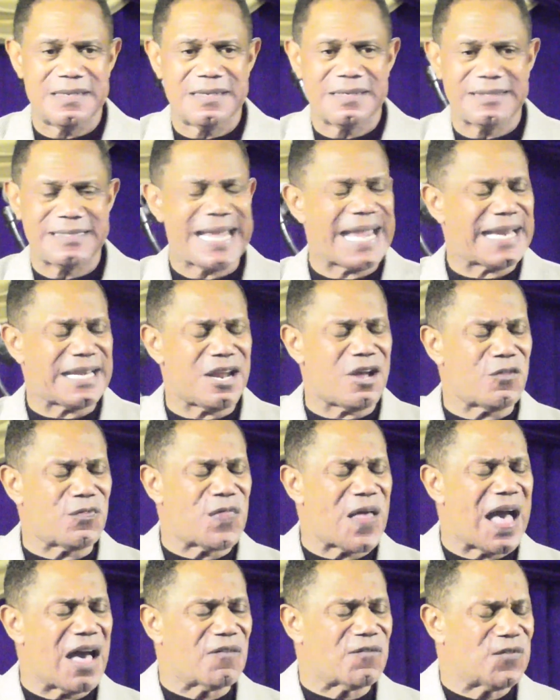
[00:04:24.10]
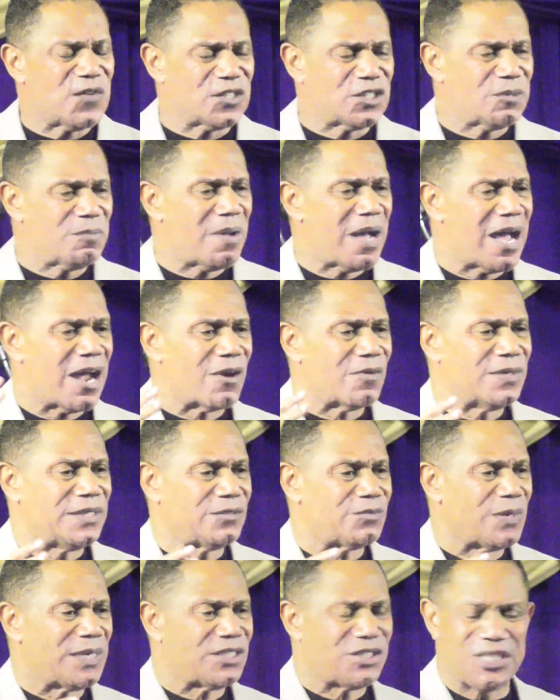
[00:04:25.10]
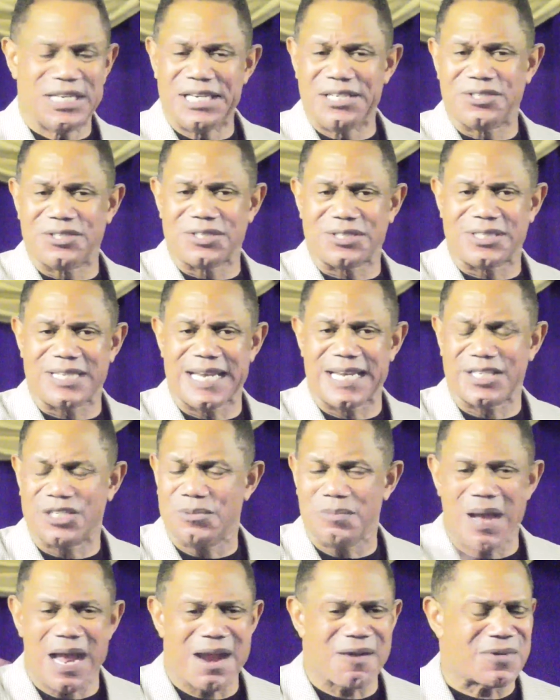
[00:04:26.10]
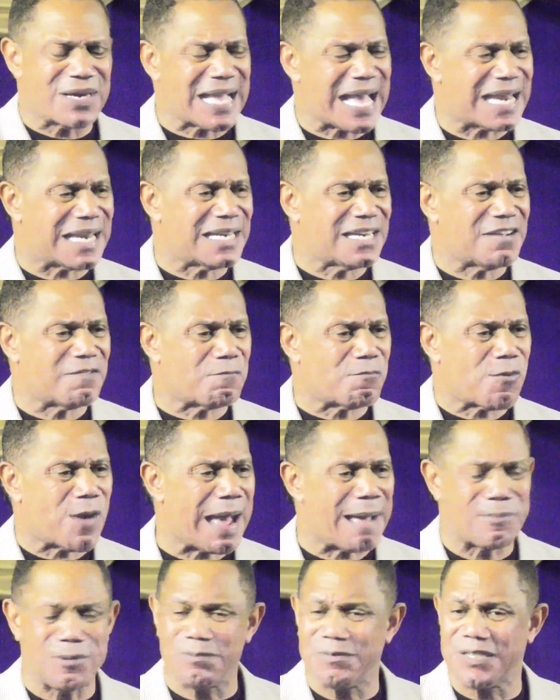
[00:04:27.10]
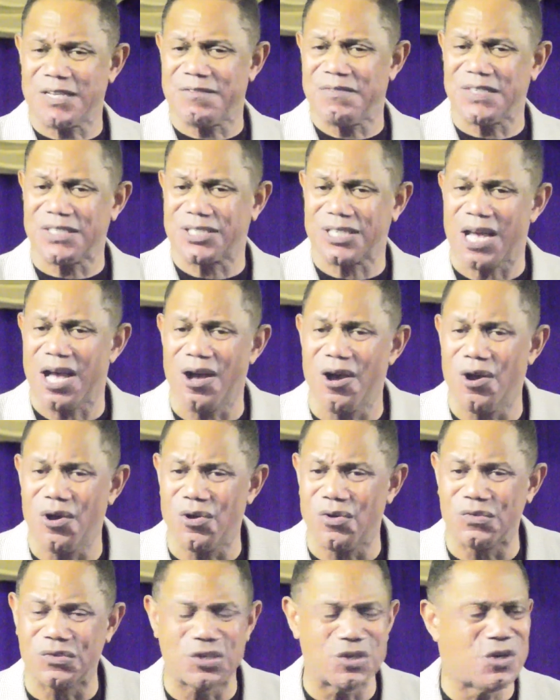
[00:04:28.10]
Take no thought for tomorrow is what Jesus said. Tomorrow got enough problems of its own.